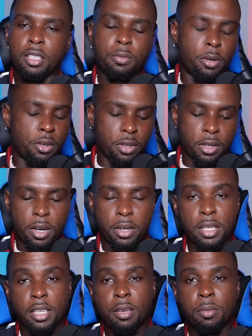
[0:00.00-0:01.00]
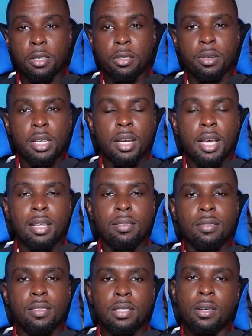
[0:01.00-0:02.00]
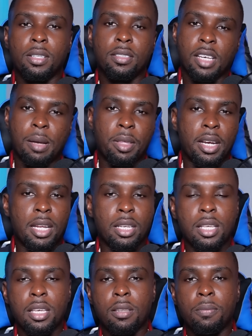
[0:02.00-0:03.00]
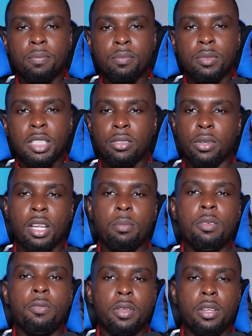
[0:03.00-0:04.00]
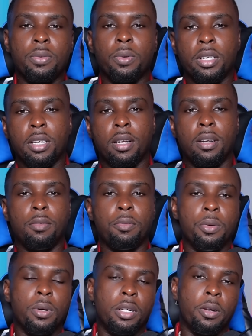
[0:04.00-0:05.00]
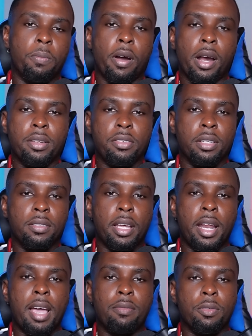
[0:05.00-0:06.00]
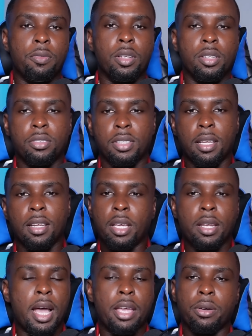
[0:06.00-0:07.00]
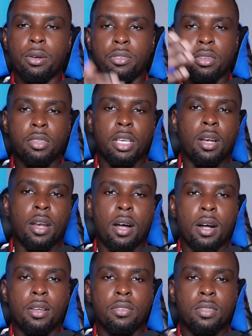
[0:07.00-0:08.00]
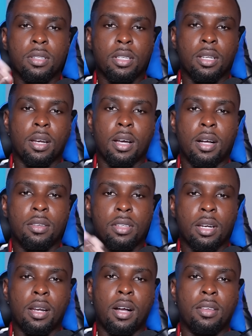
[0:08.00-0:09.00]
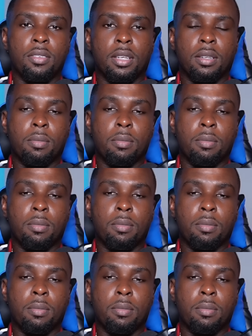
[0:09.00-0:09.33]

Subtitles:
this person already gave me the green light to take all the time that I need. So let me finish working on a few other projects that I haven't finished yet. And now yours just get lost and lost and lost. And